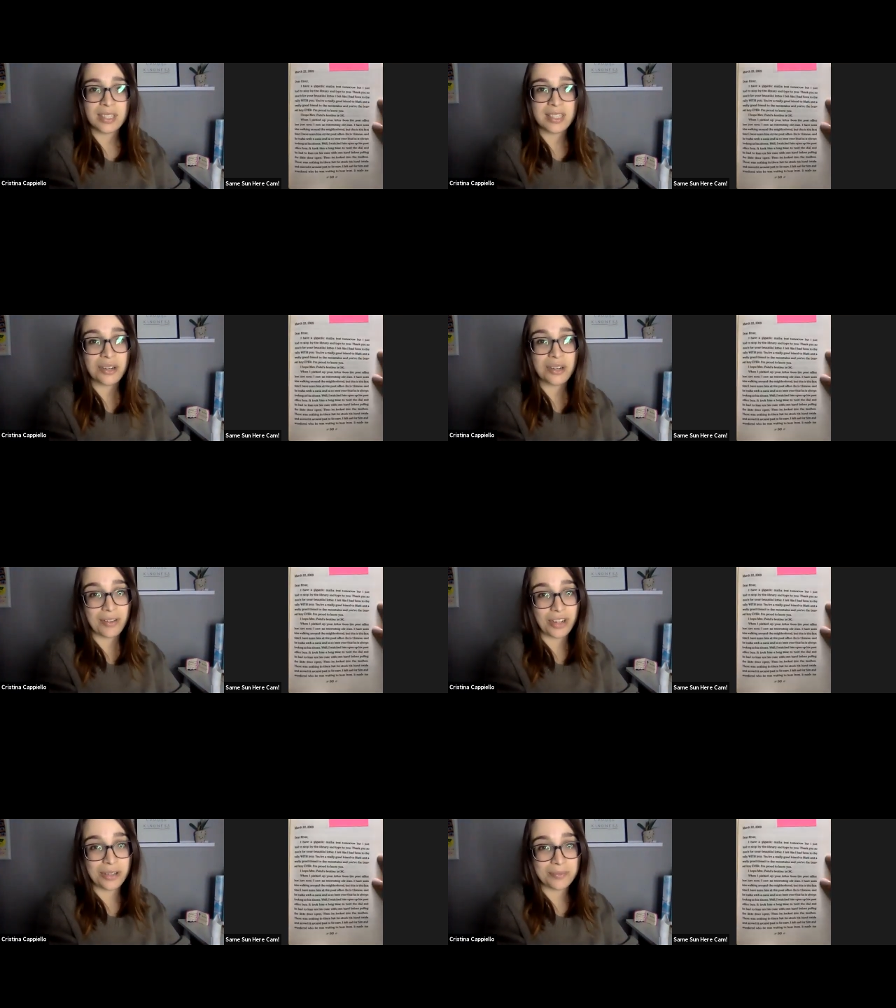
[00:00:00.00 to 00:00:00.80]
Dear
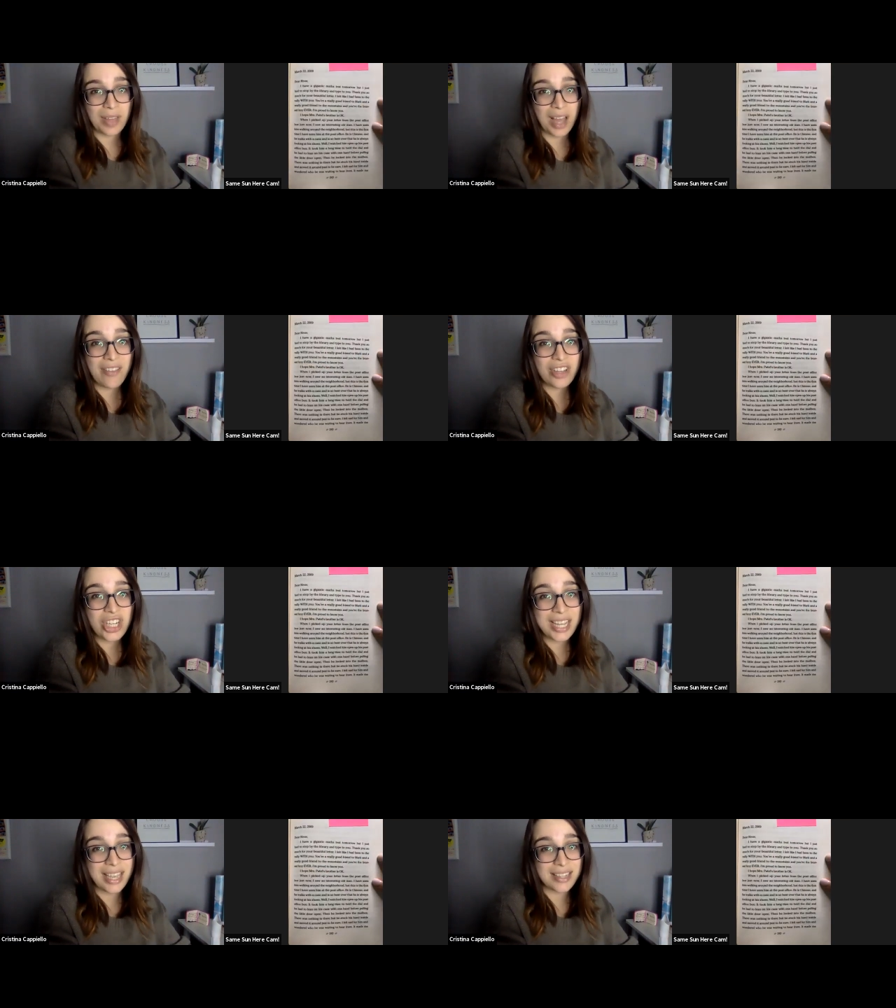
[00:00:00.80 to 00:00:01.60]
River, I have a
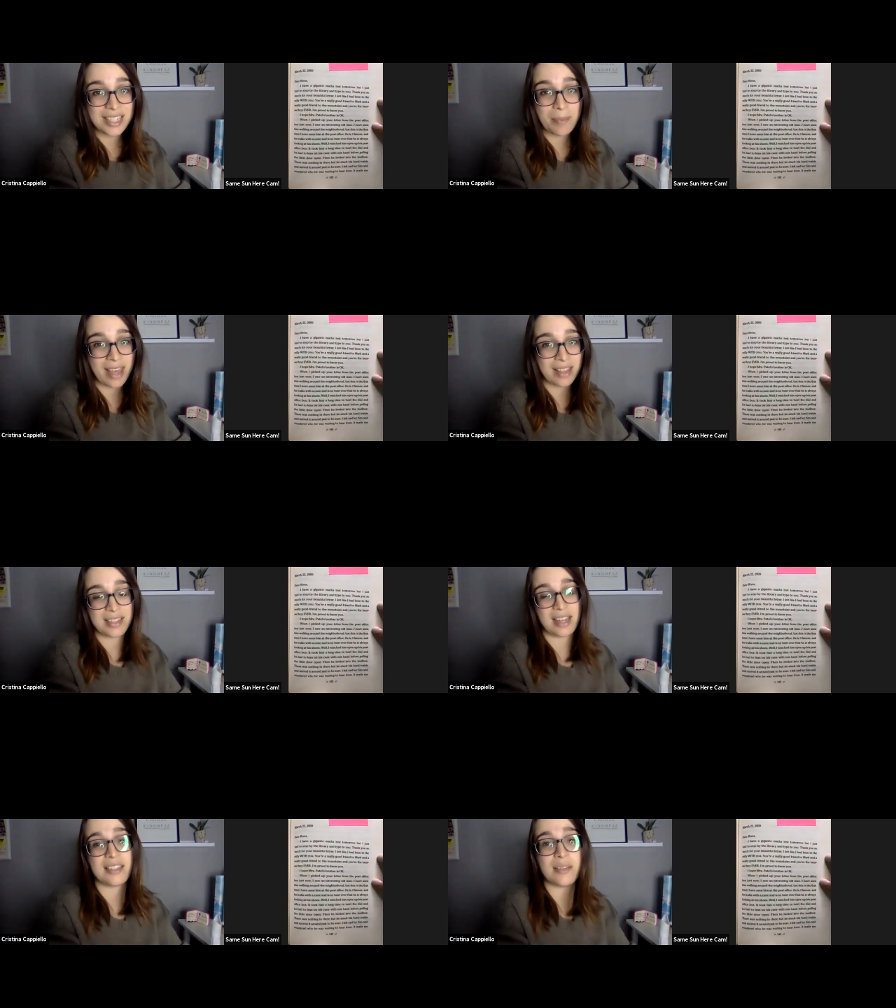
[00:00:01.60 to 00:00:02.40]
gigantic math
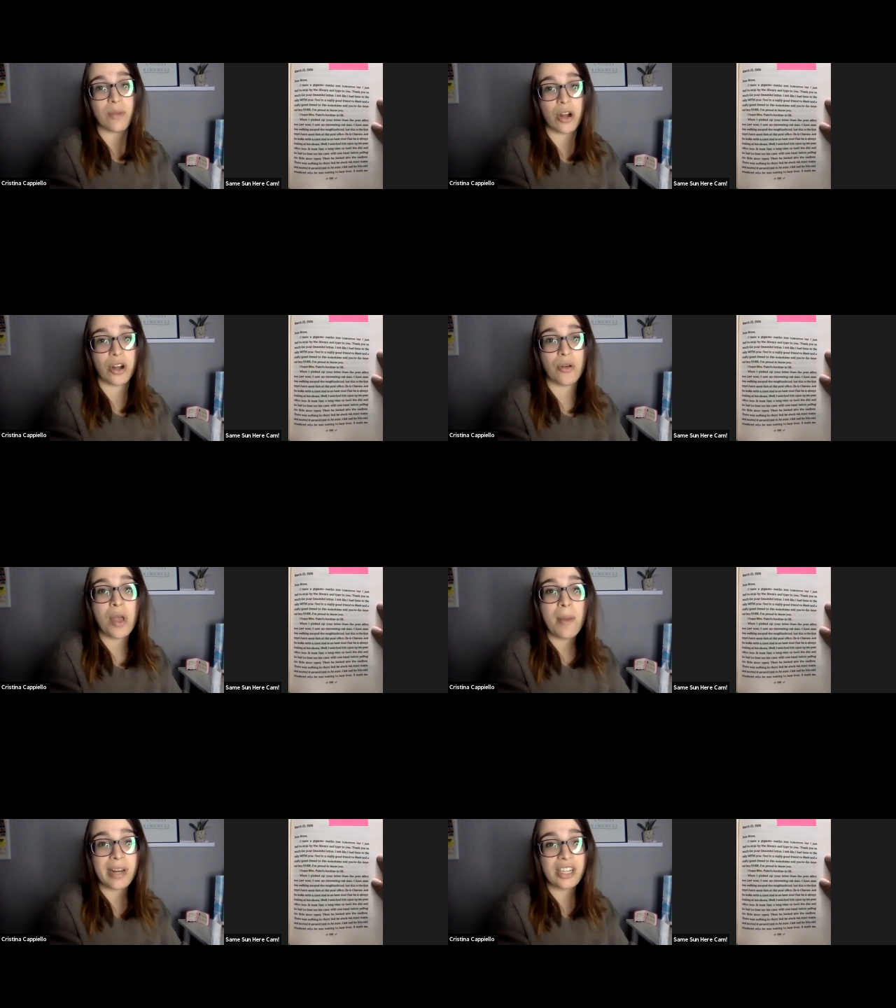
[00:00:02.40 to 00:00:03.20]
test tomorrow,
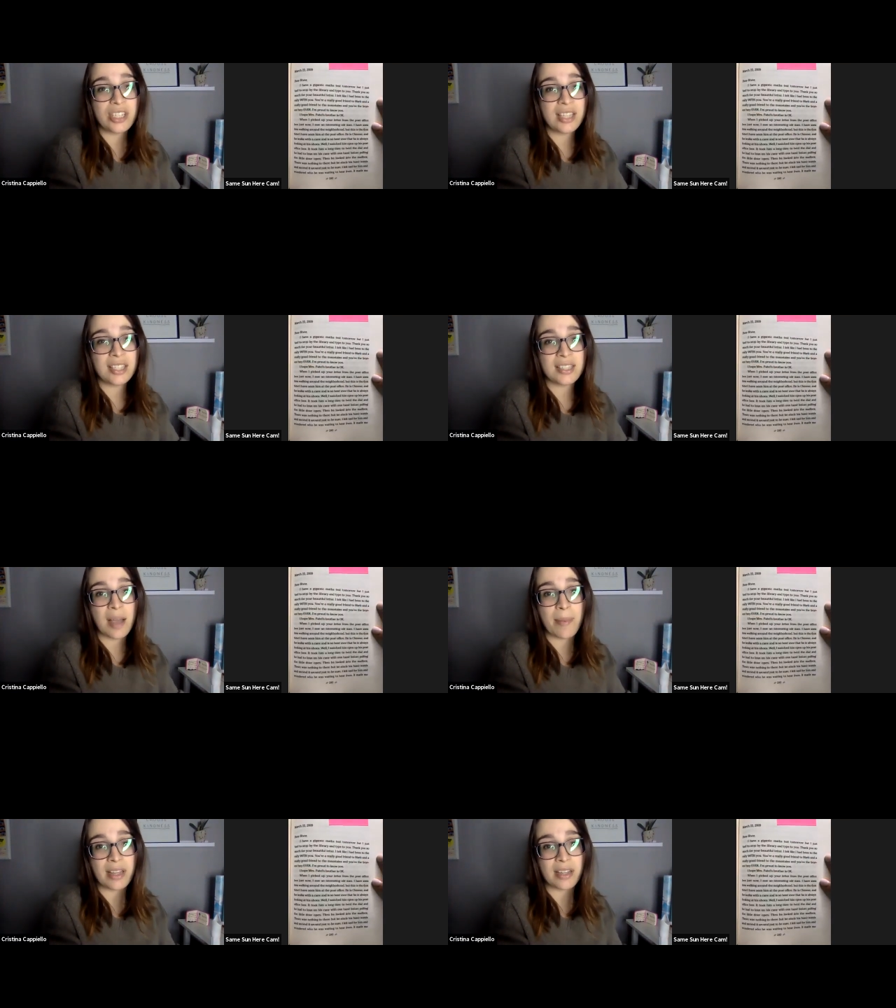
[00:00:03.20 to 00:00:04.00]
but I just had to
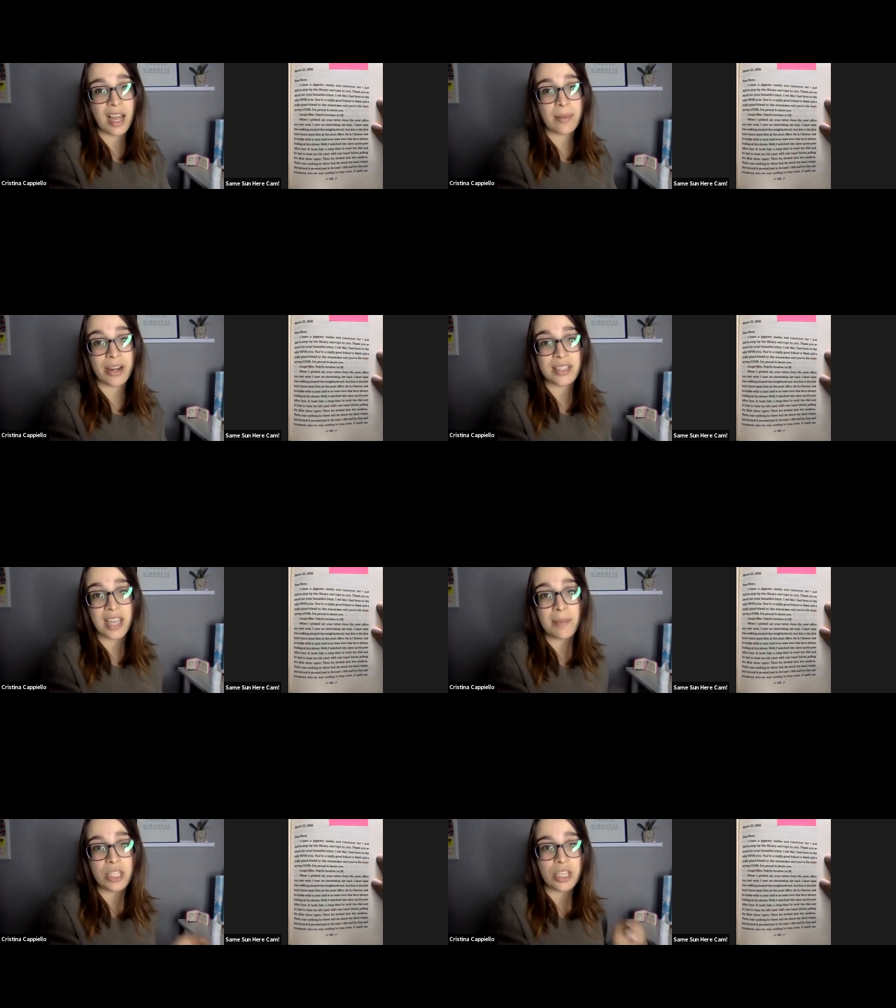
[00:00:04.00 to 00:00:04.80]
stop by the library and
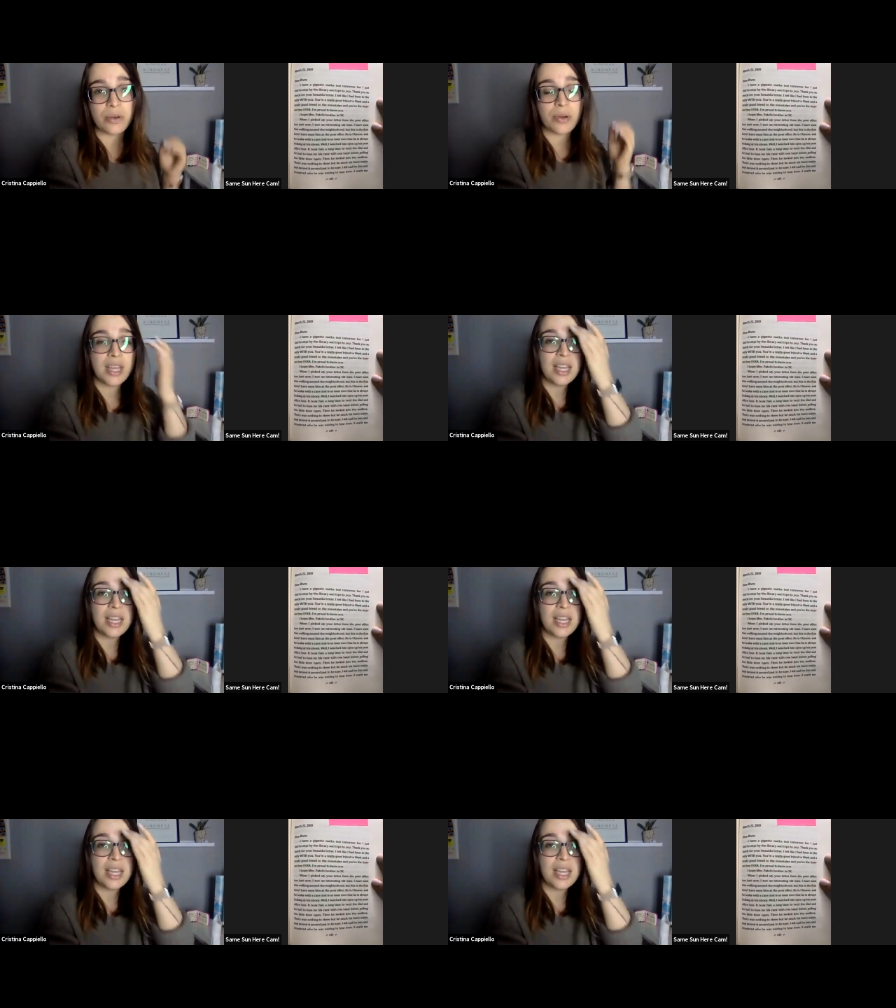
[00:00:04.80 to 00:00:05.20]
type to you.